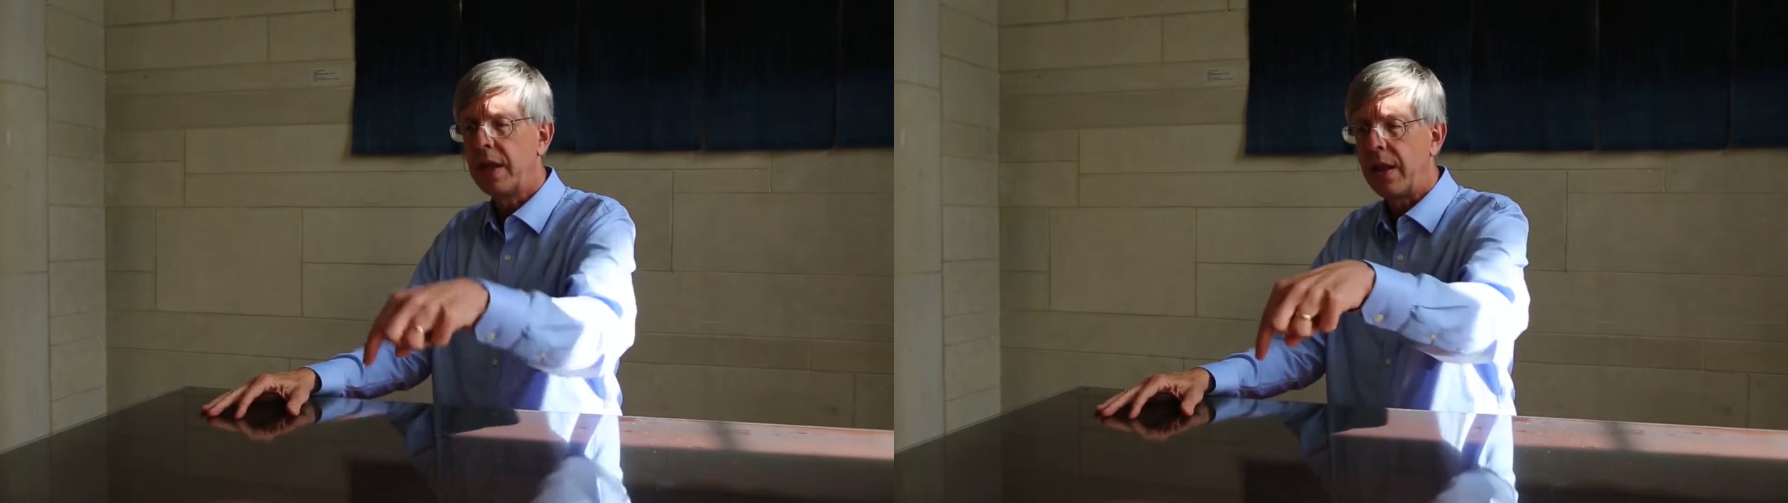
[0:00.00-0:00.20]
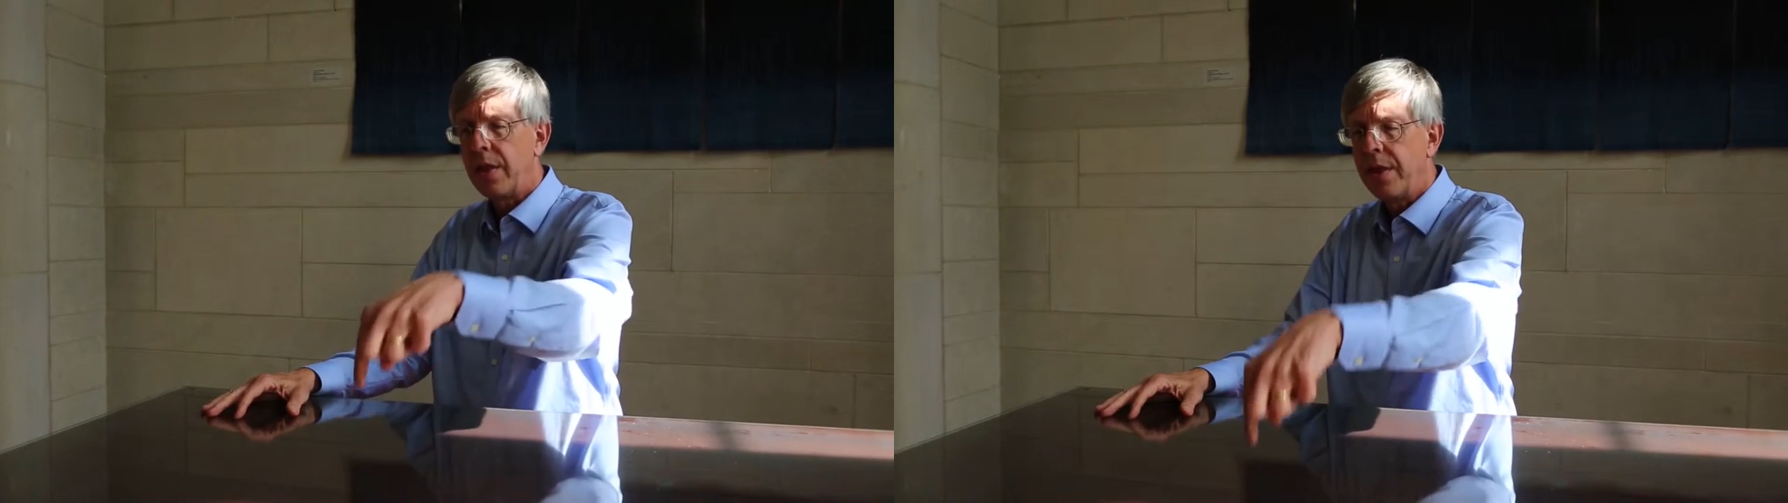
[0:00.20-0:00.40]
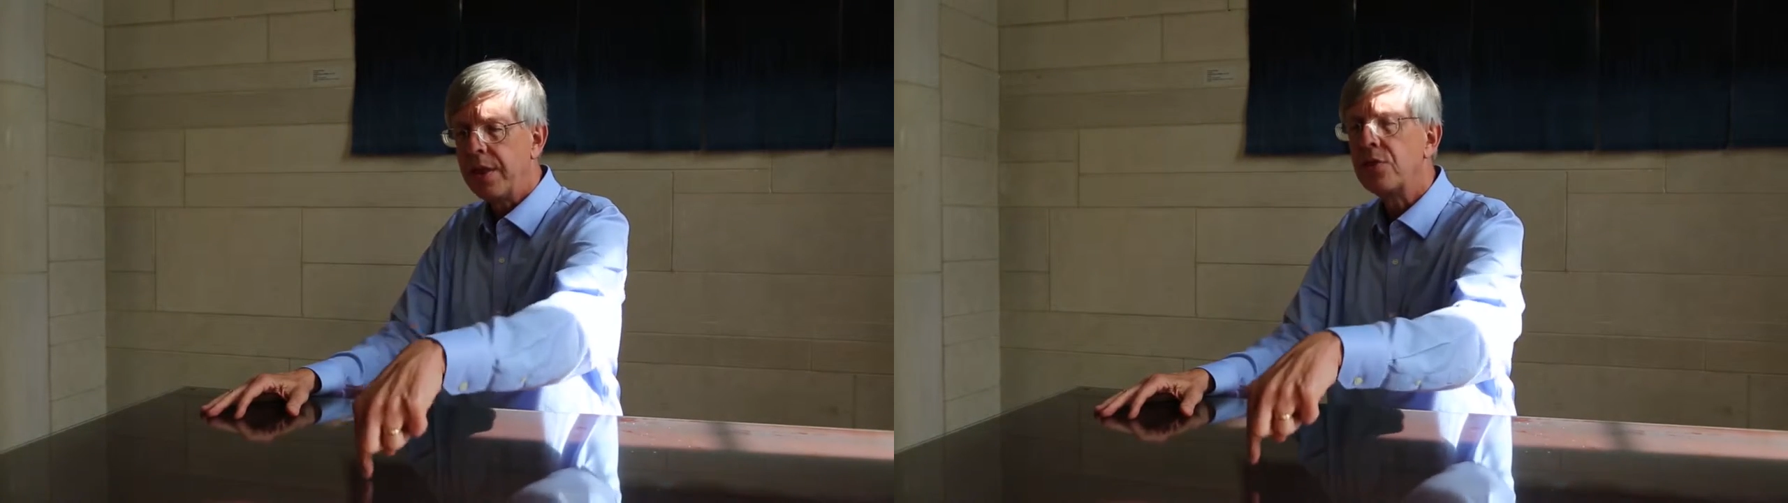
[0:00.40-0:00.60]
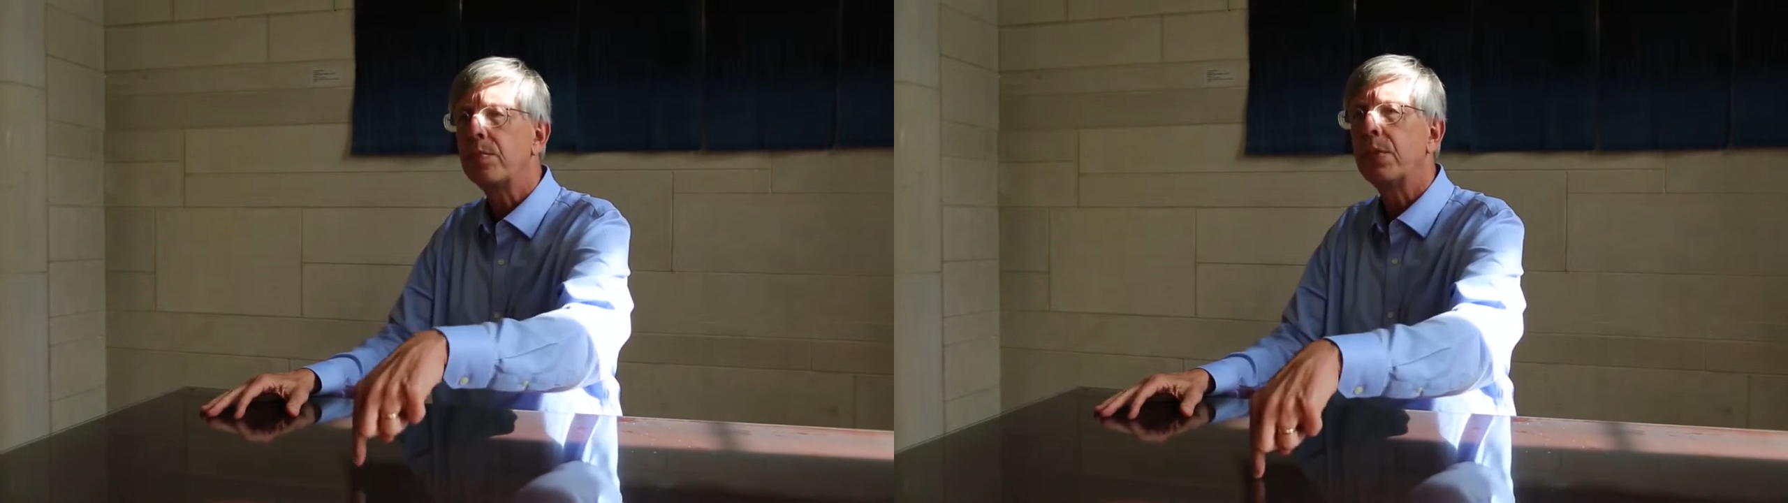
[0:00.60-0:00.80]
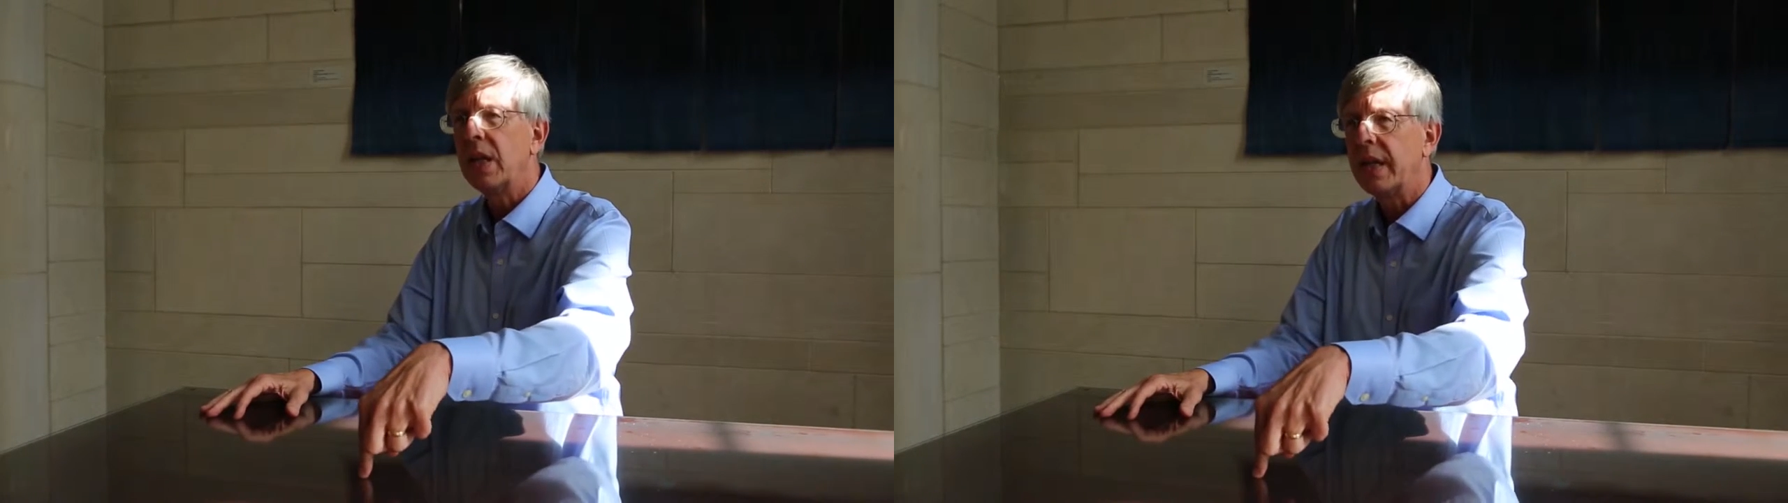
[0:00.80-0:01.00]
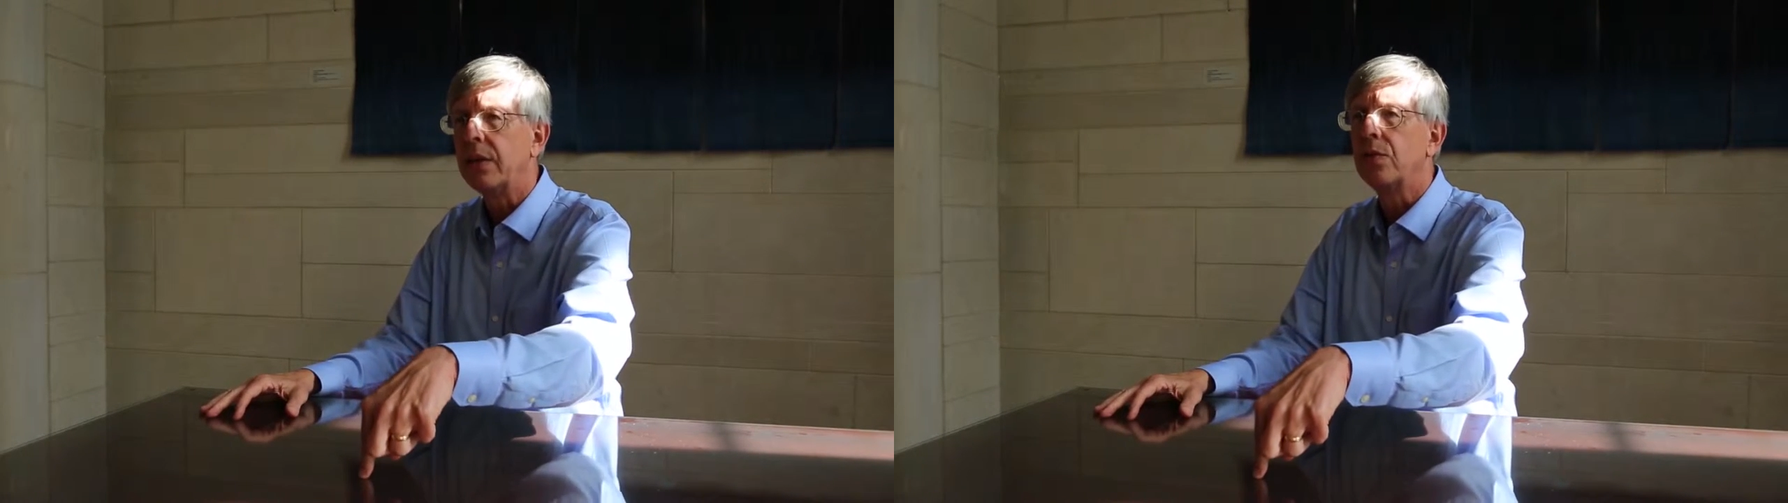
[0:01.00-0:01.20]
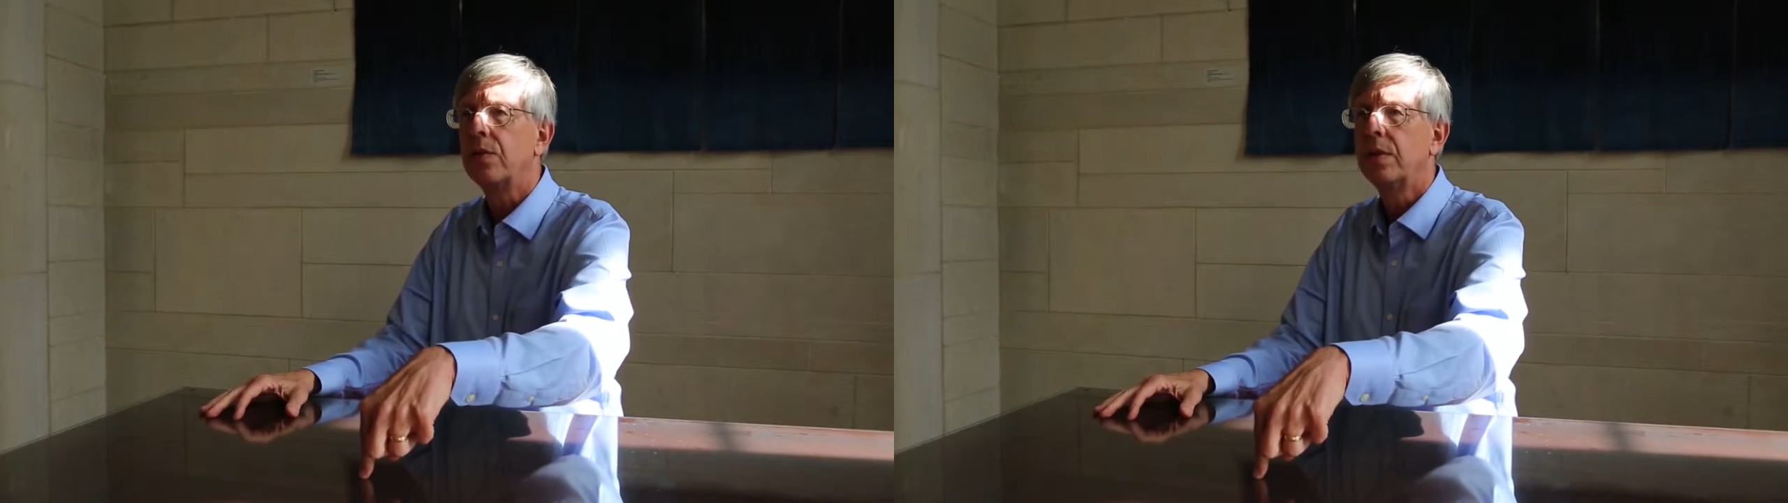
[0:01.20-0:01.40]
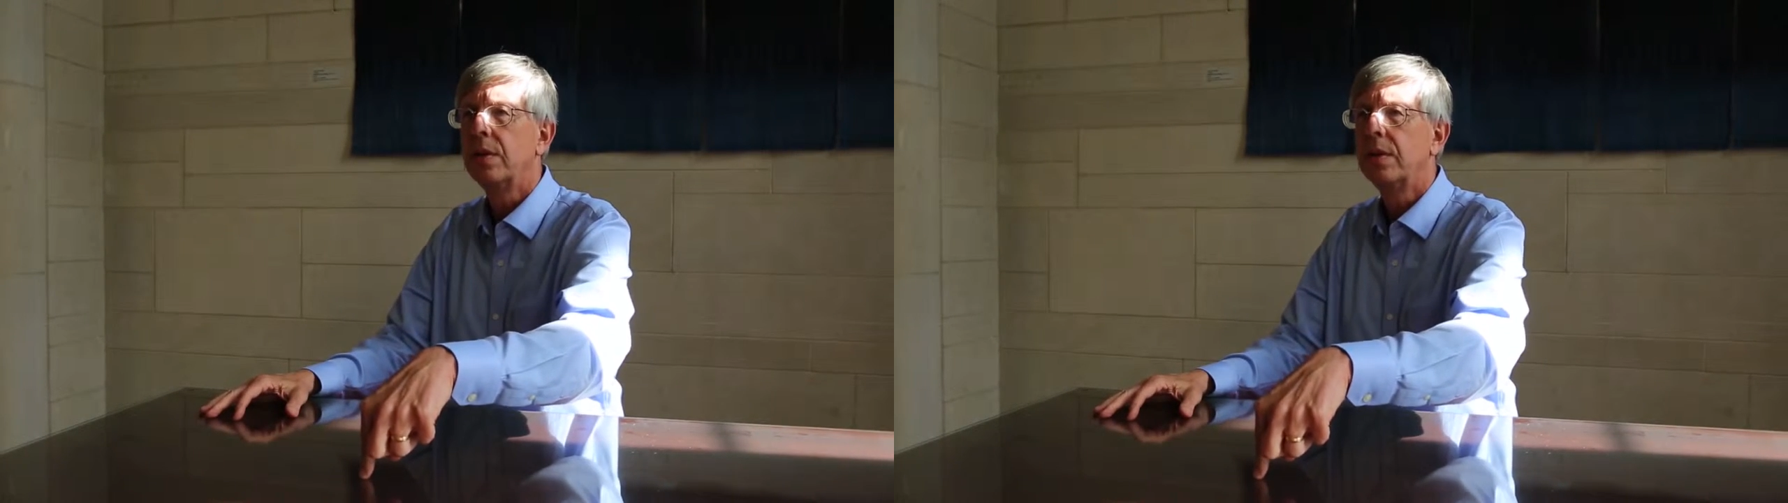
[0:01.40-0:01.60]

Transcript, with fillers: that this place